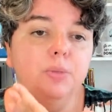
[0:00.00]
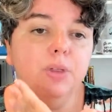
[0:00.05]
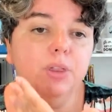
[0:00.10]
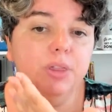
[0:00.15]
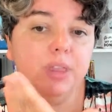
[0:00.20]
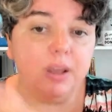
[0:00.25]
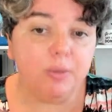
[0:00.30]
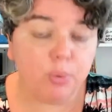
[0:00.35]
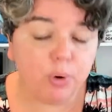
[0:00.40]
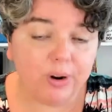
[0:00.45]

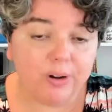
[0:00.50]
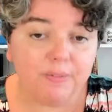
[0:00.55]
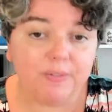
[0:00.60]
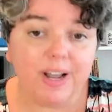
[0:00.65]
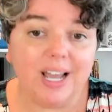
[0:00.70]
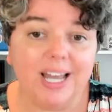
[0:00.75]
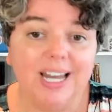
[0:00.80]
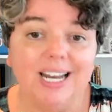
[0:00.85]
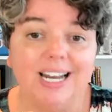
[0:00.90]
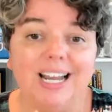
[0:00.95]
They were
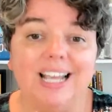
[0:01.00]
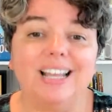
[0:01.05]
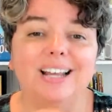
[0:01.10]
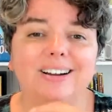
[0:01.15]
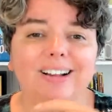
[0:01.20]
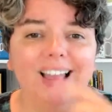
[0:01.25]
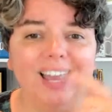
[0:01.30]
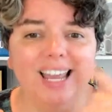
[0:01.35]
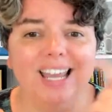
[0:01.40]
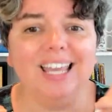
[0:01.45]
invited and
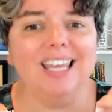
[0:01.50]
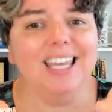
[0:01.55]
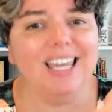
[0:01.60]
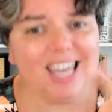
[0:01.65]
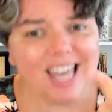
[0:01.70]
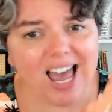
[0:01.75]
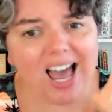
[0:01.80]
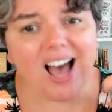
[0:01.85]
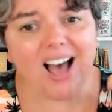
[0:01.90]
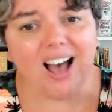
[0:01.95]
they're like,
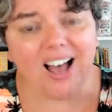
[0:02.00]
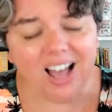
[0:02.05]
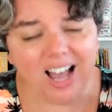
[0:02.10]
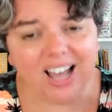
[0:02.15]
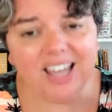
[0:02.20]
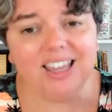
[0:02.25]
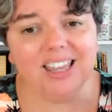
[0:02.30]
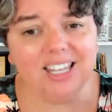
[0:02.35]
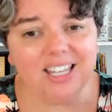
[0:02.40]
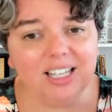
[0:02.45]
yeah,
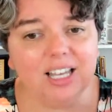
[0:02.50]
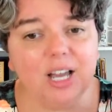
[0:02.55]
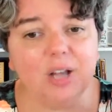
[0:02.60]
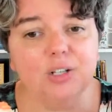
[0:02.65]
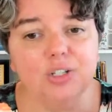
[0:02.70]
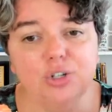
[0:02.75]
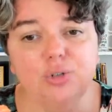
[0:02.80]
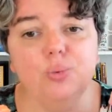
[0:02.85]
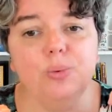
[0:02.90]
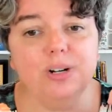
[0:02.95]
I think I
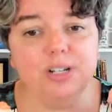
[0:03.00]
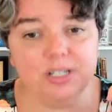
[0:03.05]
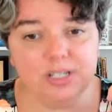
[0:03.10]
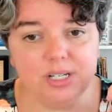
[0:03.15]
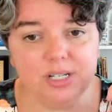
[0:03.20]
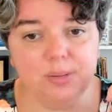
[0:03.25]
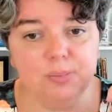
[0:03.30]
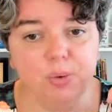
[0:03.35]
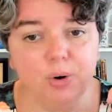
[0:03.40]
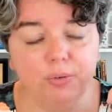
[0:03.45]
do want to
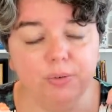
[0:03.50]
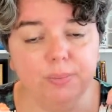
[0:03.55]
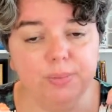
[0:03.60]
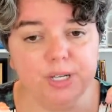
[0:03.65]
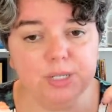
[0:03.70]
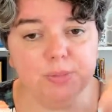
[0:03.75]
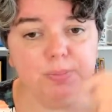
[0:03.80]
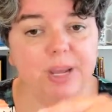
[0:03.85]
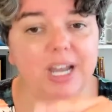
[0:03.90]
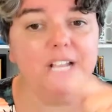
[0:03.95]
see more from
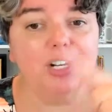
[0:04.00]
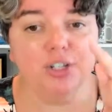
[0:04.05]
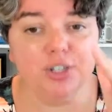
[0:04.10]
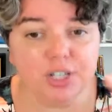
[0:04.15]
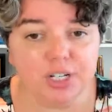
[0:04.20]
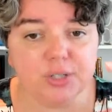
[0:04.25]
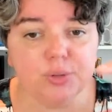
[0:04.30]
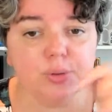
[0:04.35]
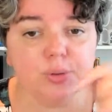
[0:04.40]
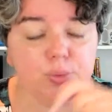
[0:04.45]
this page.
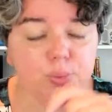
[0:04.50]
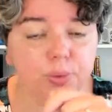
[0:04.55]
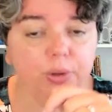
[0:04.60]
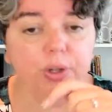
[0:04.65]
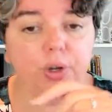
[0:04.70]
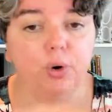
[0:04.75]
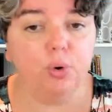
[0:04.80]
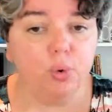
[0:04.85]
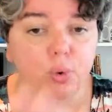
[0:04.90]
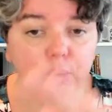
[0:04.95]
This was
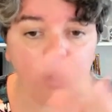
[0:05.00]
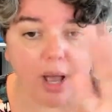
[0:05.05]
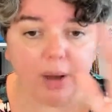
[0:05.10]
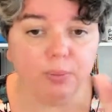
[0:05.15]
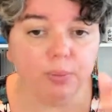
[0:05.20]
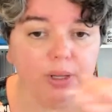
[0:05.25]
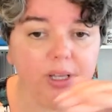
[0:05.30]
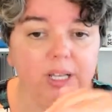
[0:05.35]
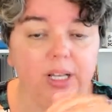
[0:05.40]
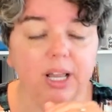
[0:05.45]
really cool. I
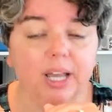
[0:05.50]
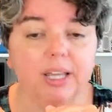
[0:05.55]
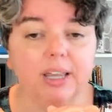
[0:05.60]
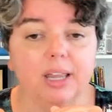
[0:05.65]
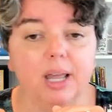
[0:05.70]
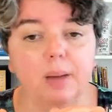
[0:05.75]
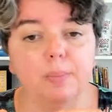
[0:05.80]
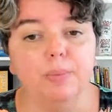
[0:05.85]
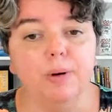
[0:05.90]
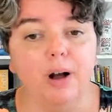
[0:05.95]
really like
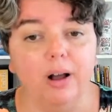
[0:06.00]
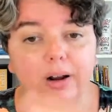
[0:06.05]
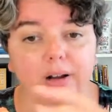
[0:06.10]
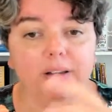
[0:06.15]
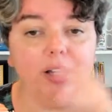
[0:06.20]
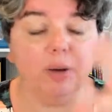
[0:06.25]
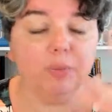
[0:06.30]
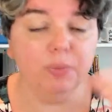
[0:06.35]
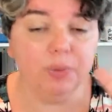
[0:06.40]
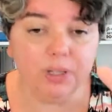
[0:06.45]
that product.
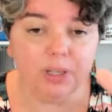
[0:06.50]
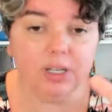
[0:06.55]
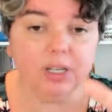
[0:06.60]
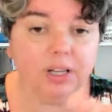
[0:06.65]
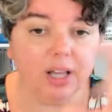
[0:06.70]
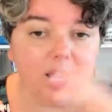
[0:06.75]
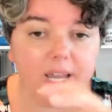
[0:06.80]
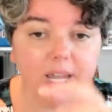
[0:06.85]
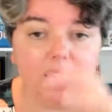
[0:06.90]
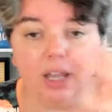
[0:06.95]
I really
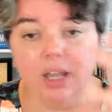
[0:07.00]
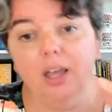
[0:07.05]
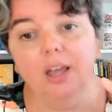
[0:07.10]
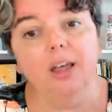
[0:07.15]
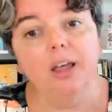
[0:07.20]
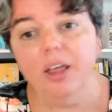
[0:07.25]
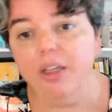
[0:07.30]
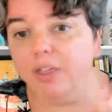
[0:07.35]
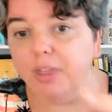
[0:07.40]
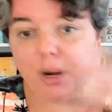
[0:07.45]
like
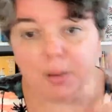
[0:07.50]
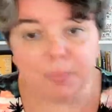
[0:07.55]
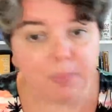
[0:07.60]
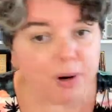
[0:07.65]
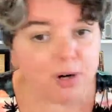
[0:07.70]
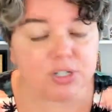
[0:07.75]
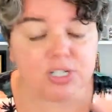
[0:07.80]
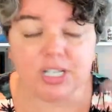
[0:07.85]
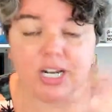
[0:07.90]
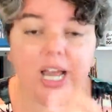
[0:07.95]
their
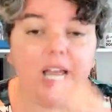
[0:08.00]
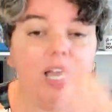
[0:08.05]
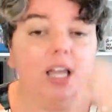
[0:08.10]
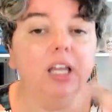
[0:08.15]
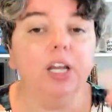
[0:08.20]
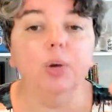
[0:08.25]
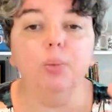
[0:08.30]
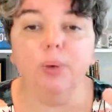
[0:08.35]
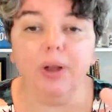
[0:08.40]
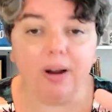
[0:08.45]

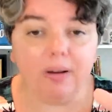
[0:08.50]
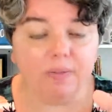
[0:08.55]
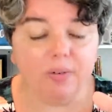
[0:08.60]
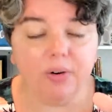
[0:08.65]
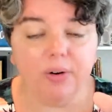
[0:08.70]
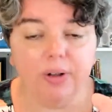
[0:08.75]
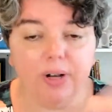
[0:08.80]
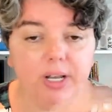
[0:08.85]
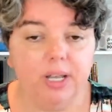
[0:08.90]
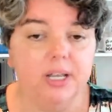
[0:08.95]
personality,
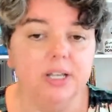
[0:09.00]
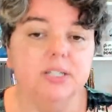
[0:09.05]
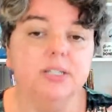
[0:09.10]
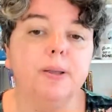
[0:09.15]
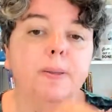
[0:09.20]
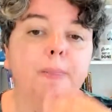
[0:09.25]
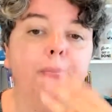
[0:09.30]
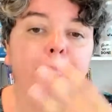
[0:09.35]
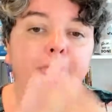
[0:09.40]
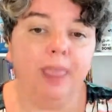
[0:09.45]
whatever it is.
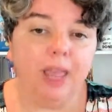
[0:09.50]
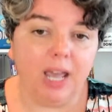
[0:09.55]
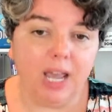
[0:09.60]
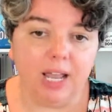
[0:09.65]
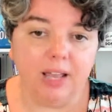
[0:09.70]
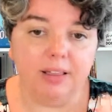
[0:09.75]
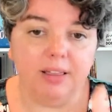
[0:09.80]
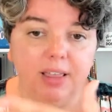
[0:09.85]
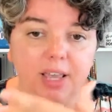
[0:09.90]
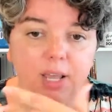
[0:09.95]

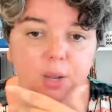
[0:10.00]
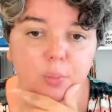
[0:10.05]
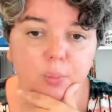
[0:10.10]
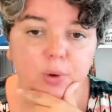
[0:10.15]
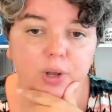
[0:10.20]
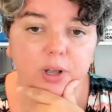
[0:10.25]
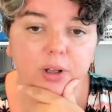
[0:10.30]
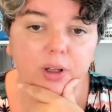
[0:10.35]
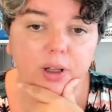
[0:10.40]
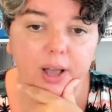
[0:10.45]
And they
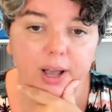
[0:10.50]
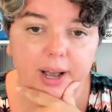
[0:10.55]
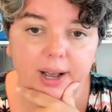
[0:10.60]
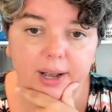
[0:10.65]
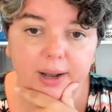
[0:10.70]
will